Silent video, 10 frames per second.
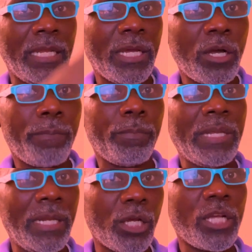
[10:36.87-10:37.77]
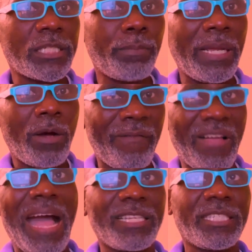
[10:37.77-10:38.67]
the Lagos Plan of
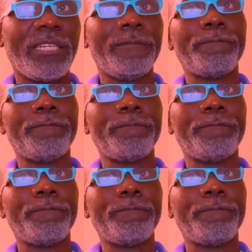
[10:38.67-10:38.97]
Action.